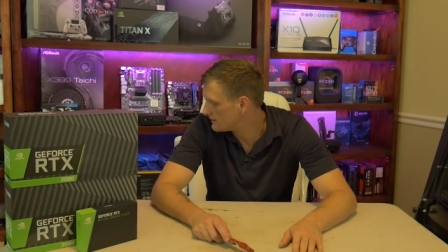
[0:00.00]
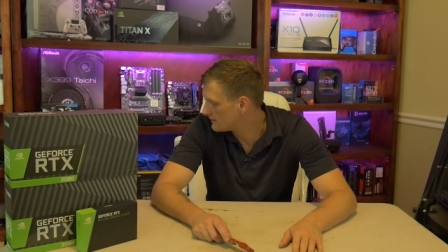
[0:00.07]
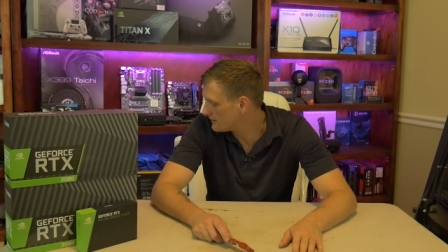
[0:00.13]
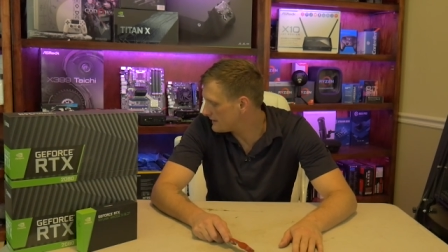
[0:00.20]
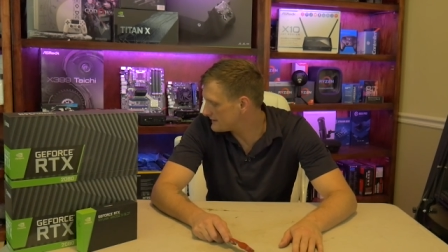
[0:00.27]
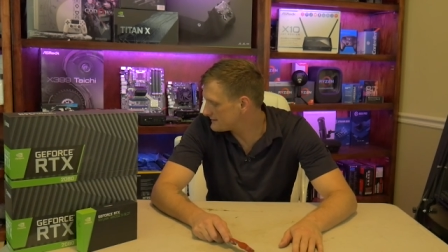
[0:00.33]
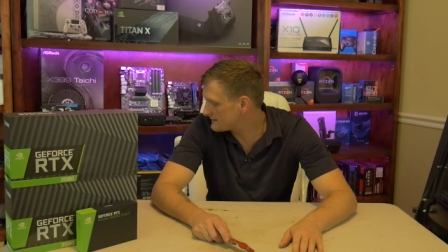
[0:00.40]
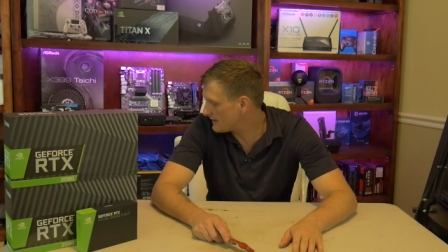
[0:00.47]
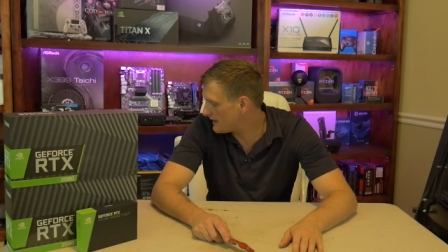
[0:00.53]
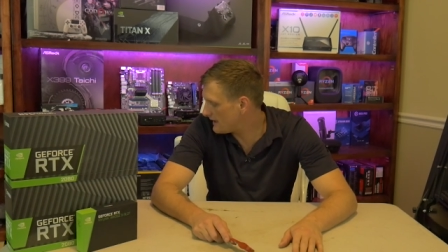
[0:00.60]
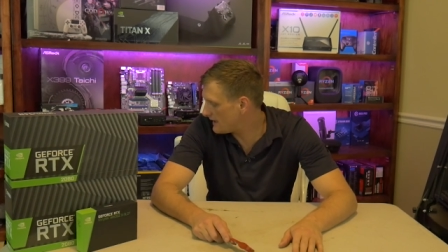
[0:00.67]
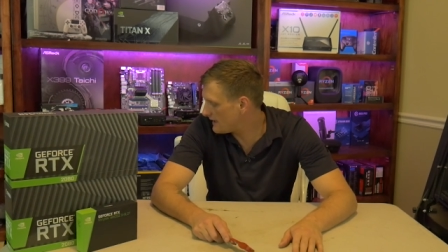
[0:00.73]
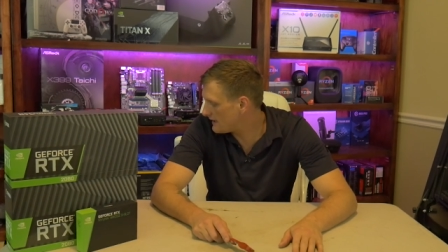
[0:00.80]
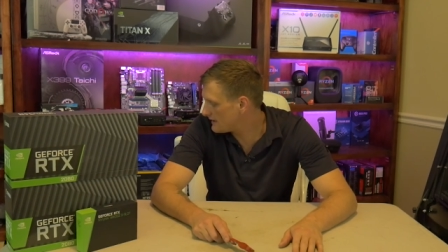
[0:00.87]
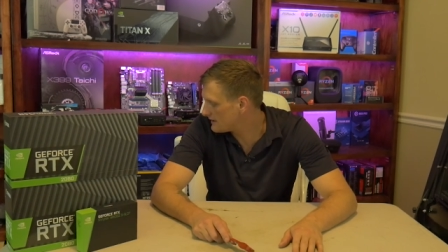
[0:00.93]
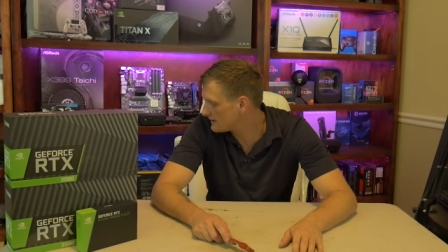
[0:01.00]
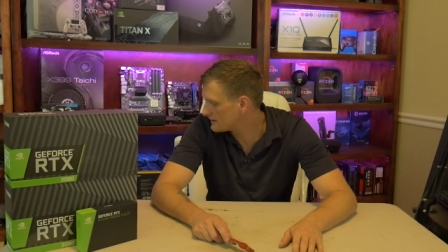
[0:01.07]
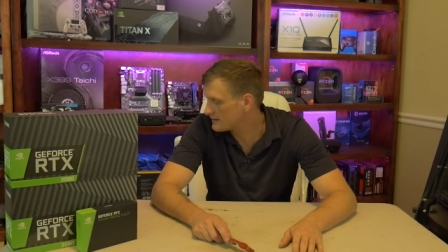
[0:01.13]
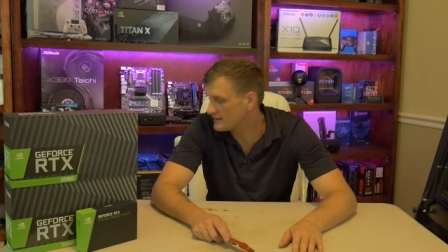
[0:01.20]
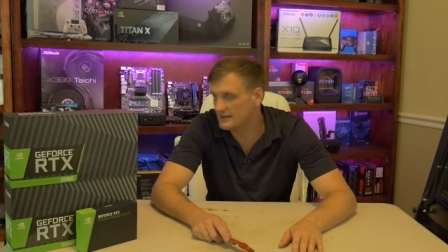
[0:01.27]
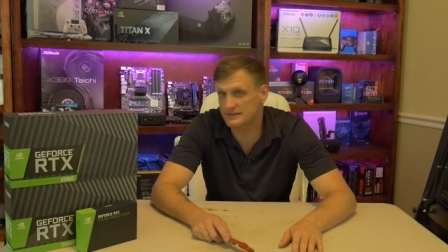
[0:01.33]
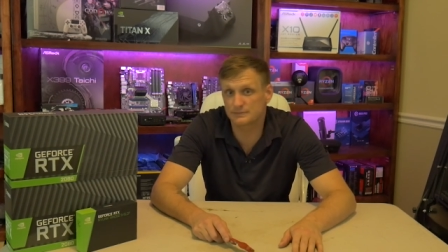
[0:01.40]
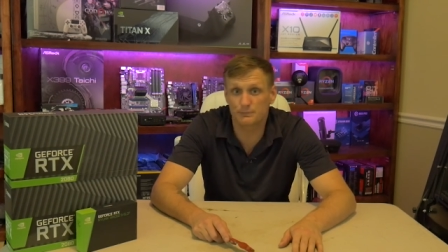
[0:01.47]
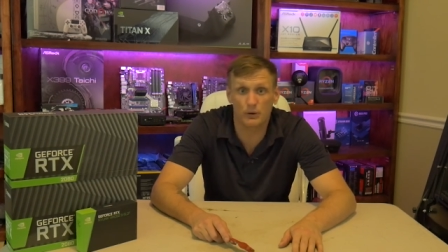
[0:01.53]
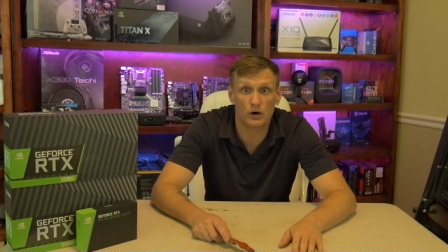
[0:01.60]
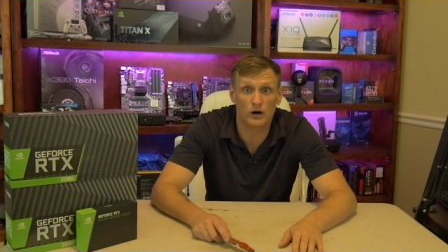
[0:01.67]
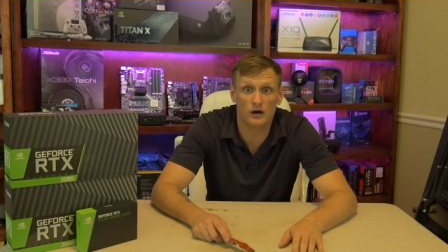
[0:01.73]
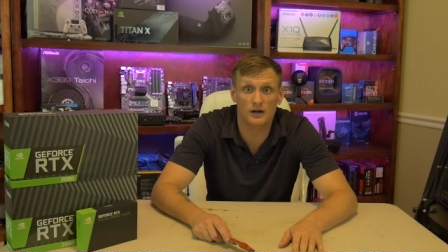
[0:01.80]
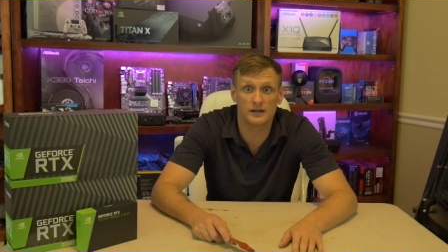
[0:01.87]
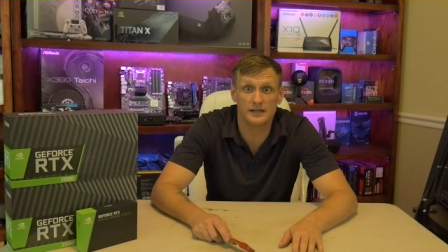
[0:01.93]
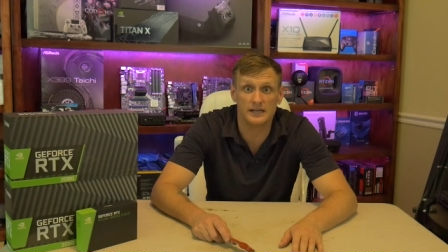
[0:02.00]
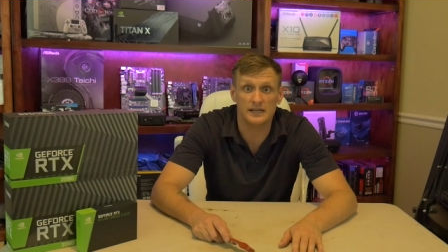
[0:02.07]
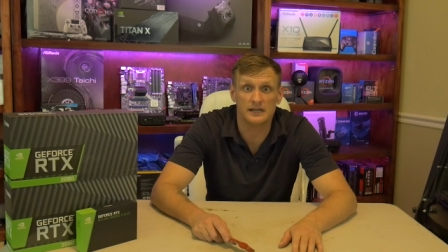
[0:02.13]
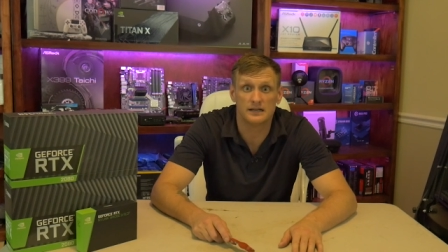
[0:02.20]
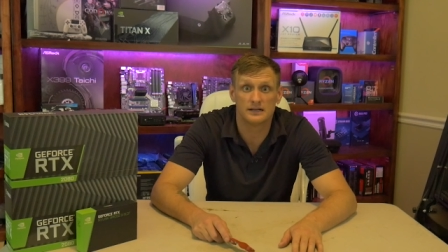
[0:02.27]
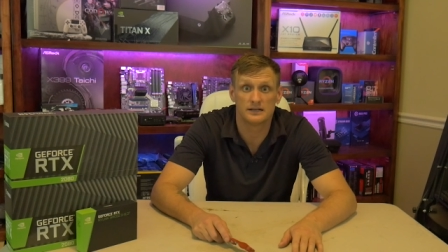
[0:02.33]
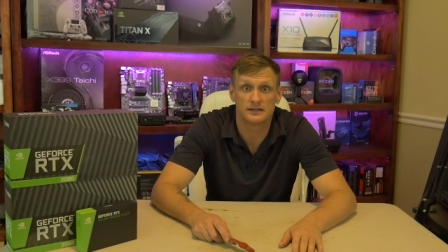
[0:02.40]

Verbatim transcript: let's uh let's party